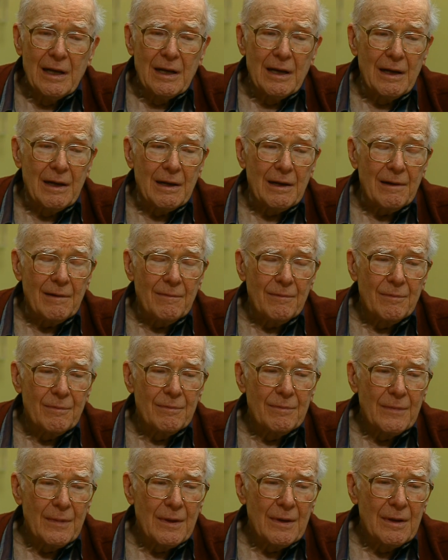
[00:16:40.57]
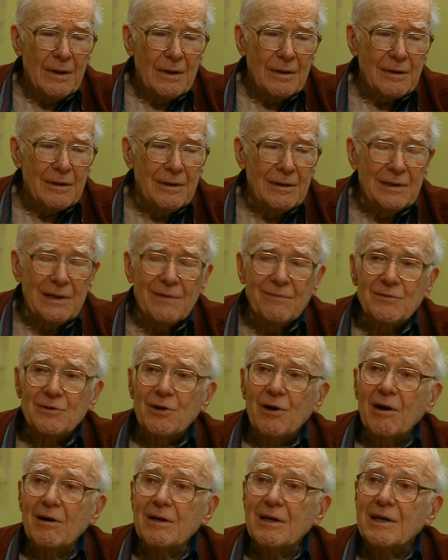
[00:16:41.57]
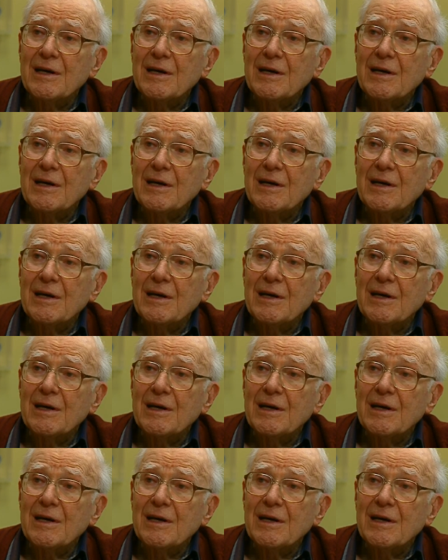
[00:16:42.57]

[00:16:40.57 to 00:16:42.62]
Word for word: Uh, couldn't even talk